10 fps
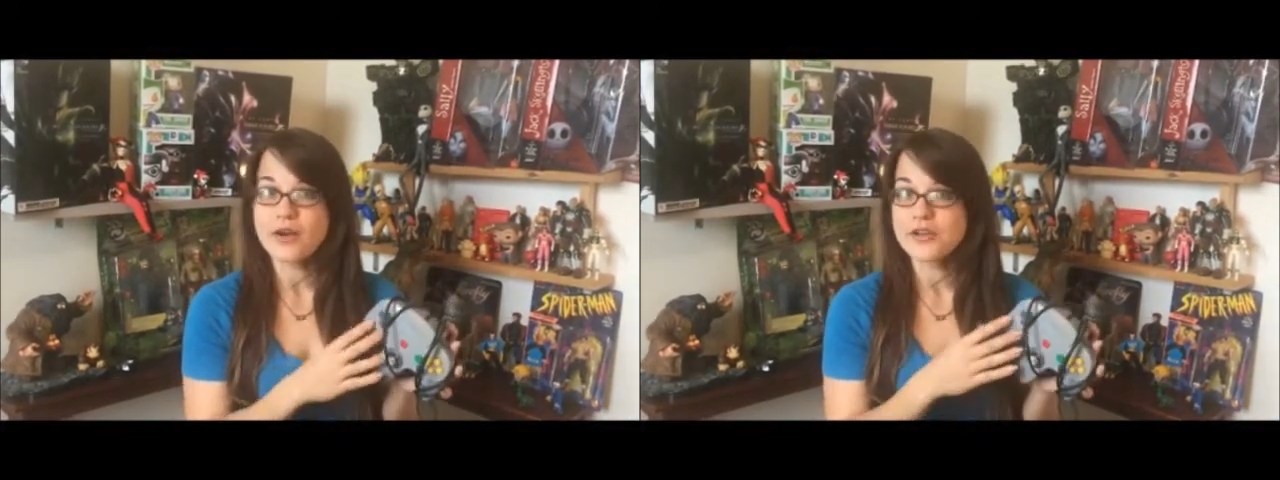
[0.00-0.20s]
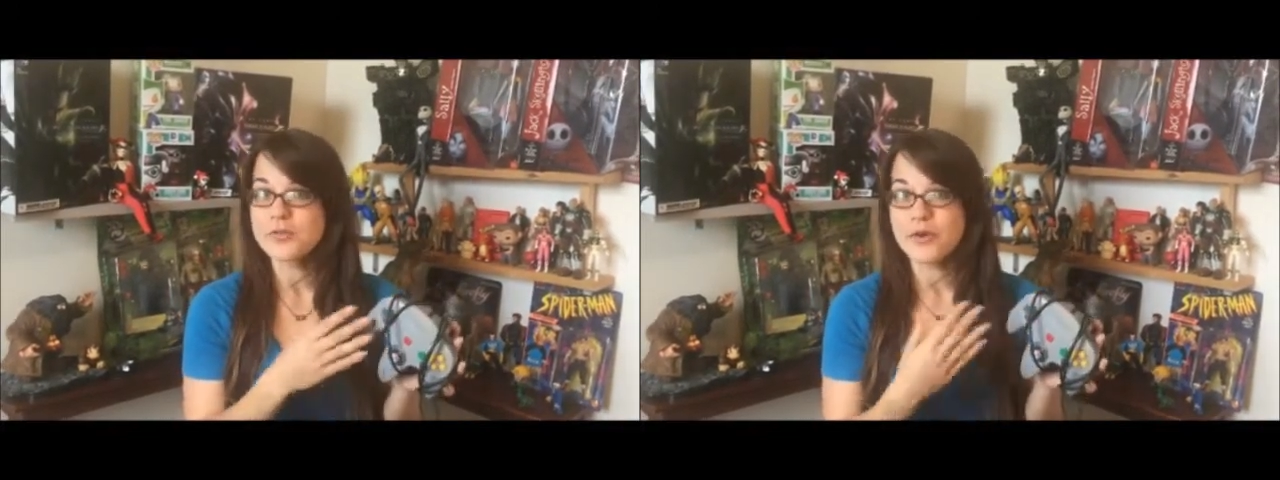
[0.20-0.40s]

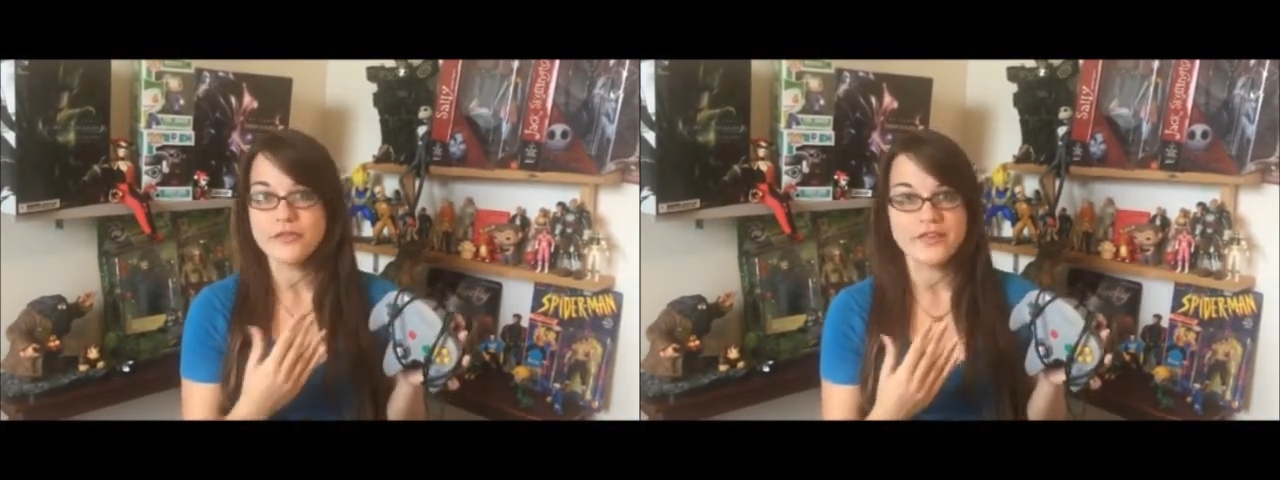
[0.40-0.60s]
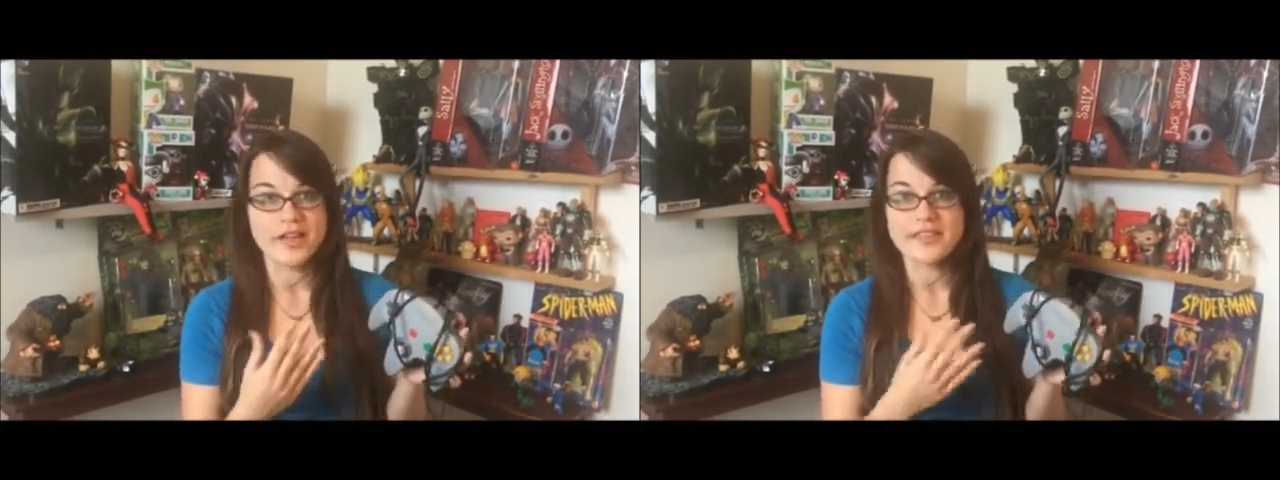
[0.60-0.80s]
Are you
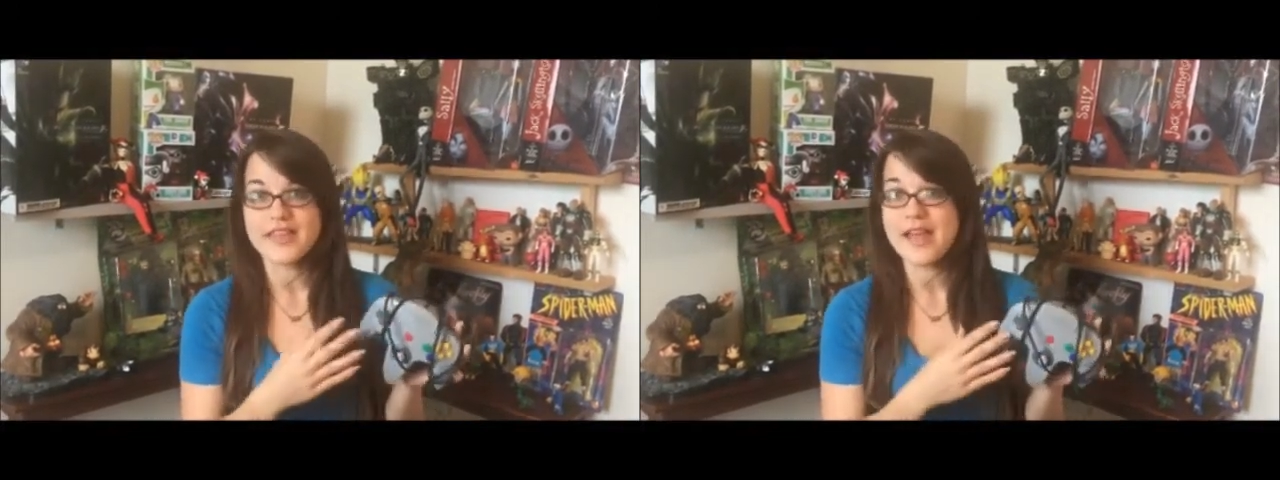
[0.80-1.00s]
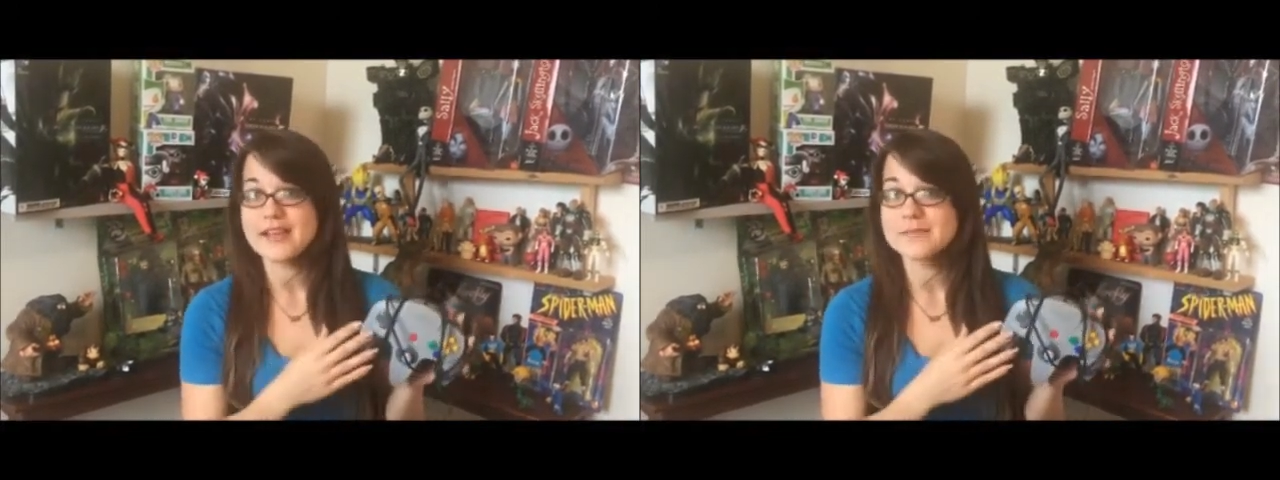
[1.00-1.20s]
more of like
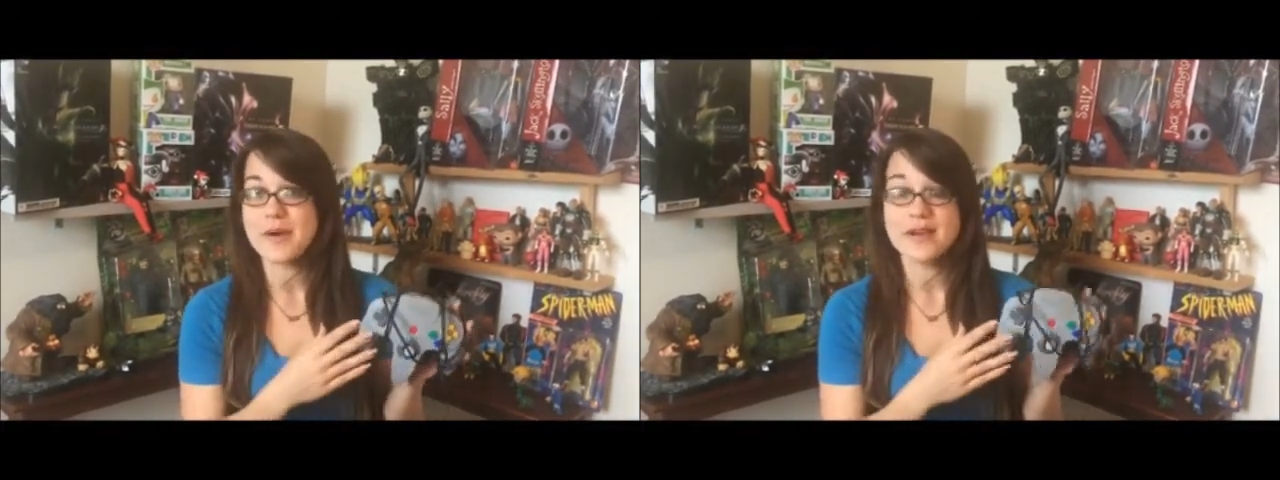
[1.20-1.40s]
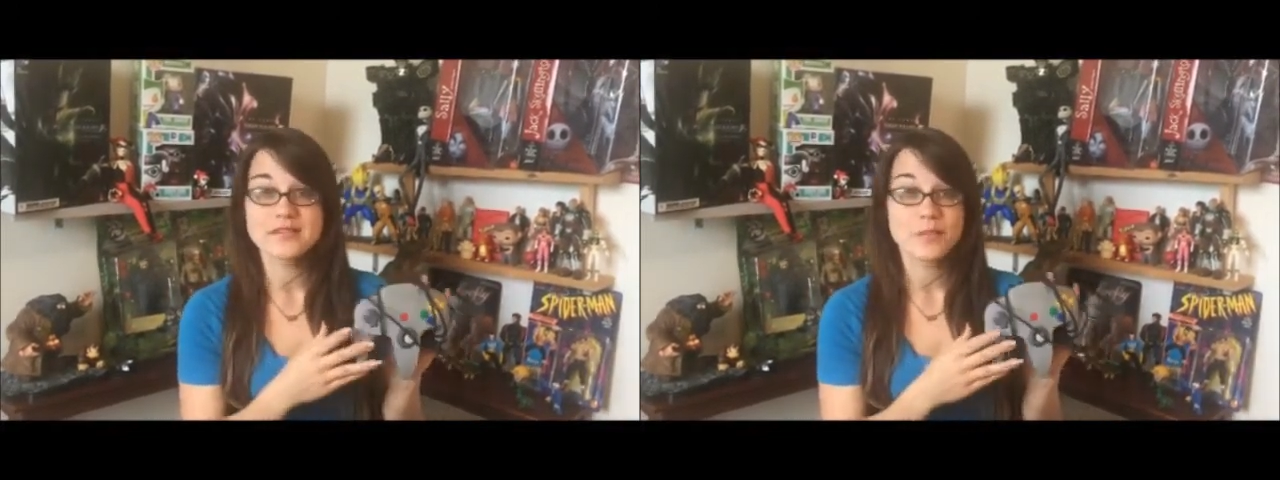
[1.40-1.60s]
the
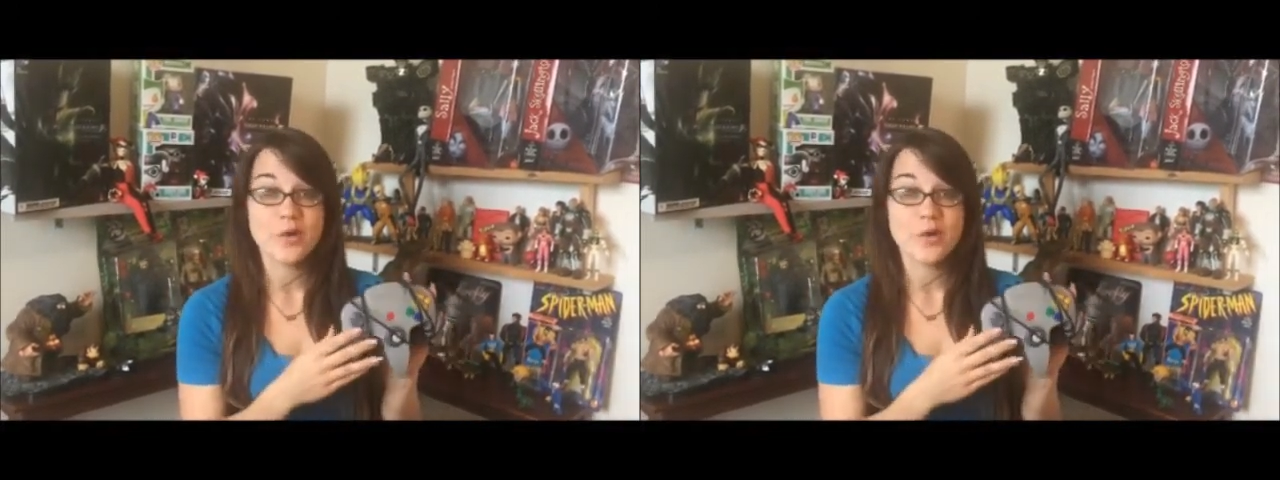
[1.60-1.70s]
Xbox